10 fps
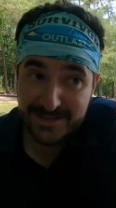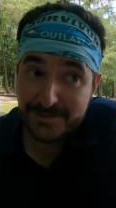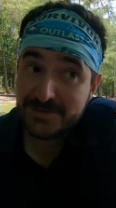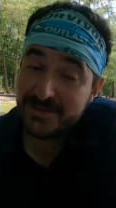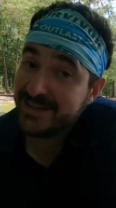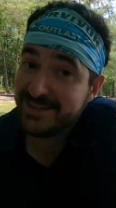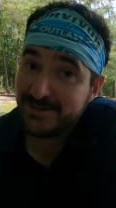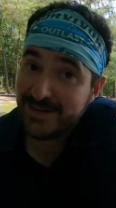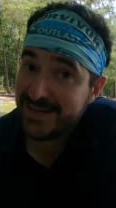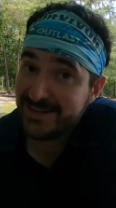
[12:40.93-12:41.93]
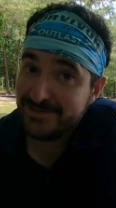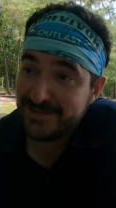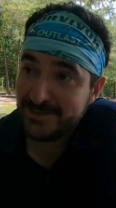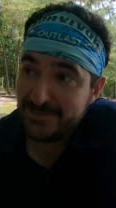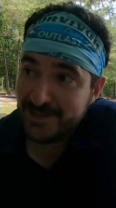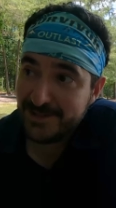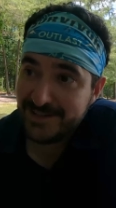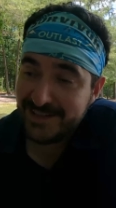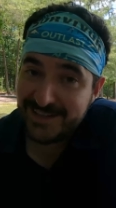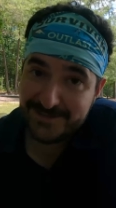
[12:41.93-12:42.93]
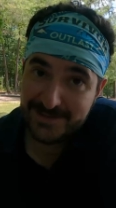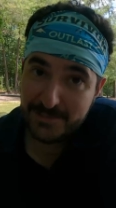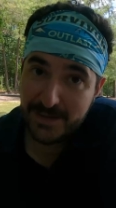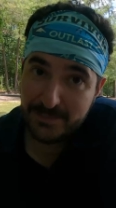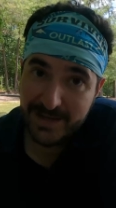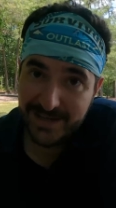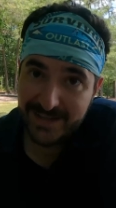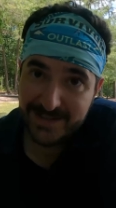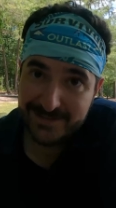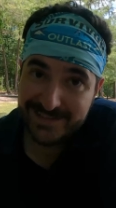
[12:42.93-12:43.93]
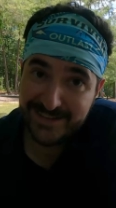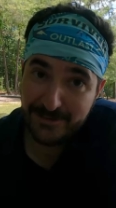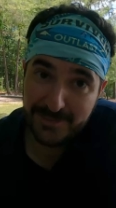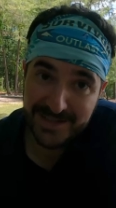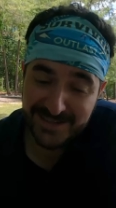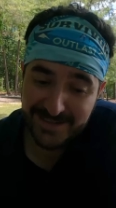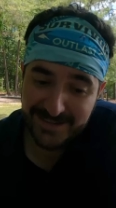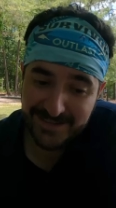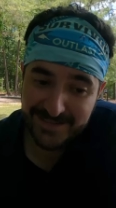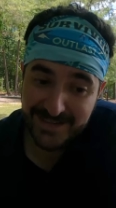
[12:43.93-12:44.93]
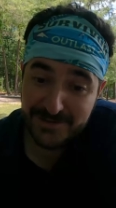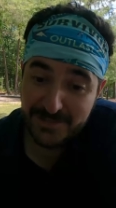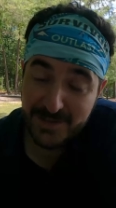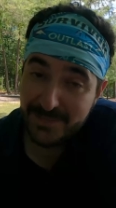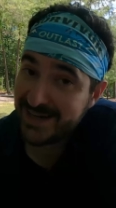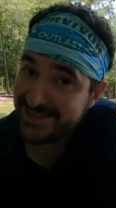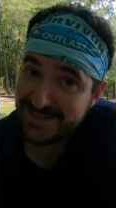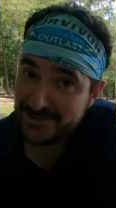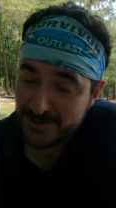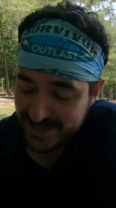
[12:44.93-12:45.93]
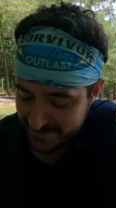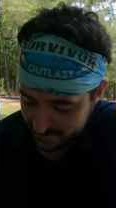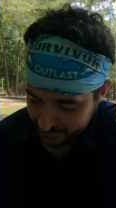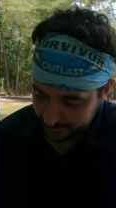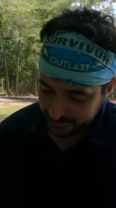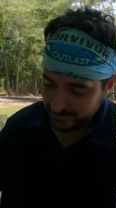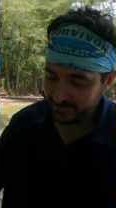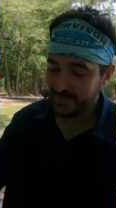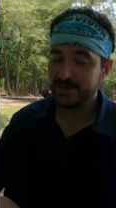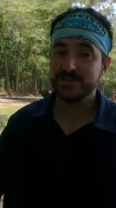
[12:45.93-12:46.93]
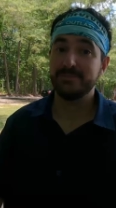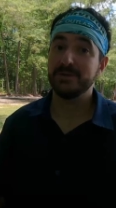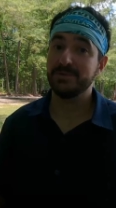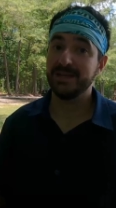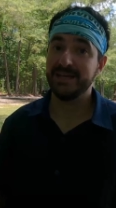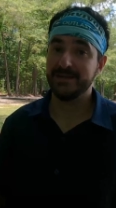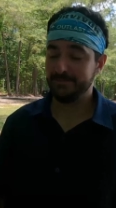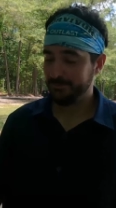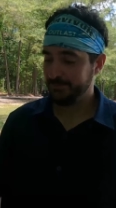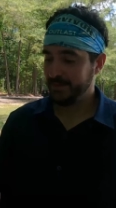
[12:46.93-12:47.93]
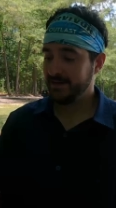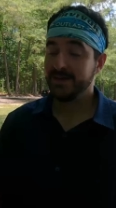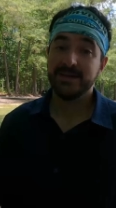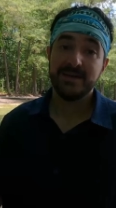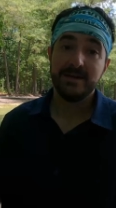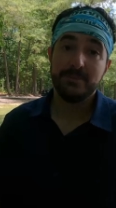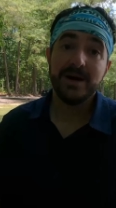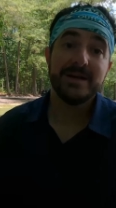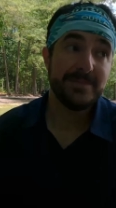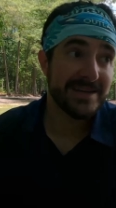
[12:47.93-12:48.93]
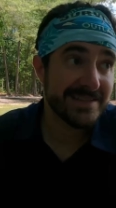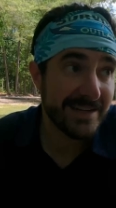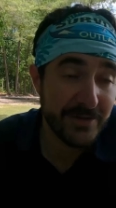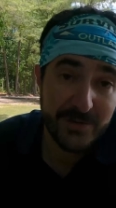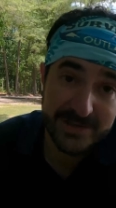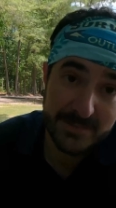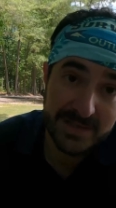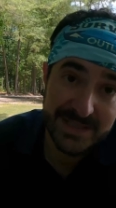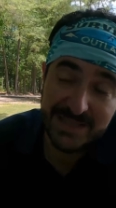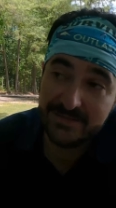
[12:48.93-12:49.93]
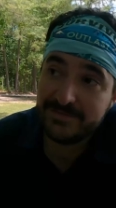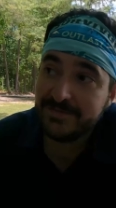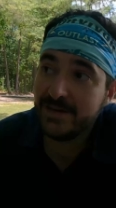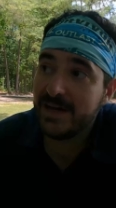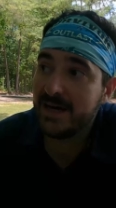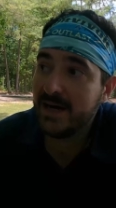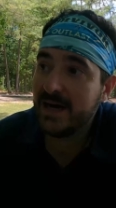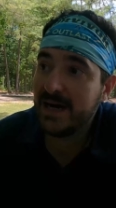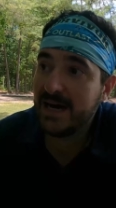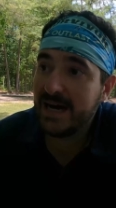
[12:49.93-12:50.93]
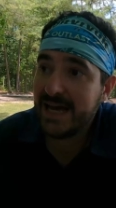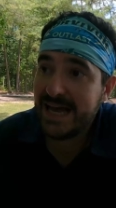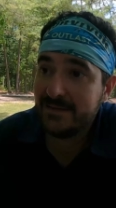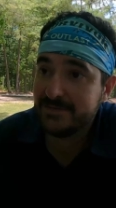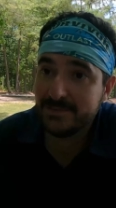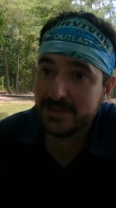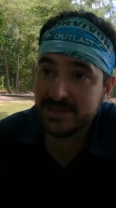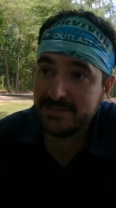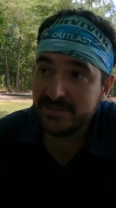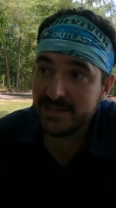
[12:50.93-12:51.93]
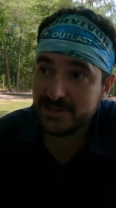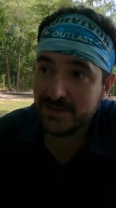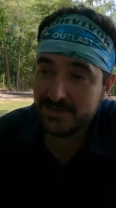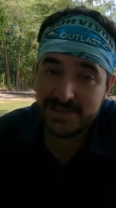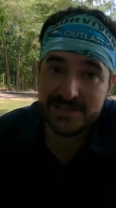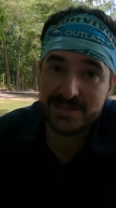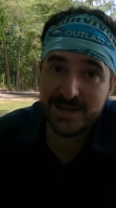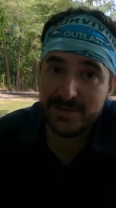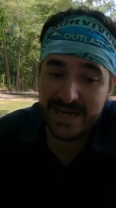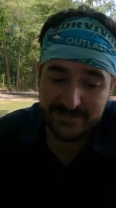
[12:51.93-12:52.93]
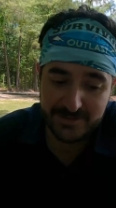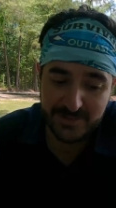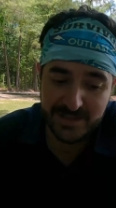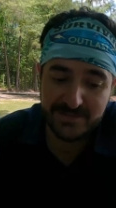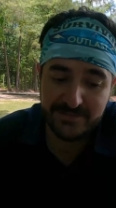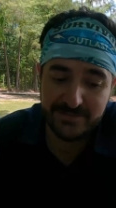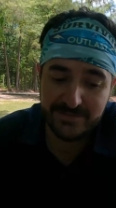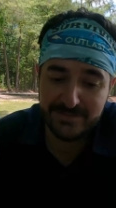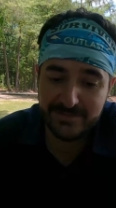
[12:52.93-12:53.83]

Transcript: Little do they know, I have an immunity idol in my pocket that was given me, given to me by the other tribe. So I'm gonna play it. But because I don't know what to believe, I have to believe that Josie is coming after me if,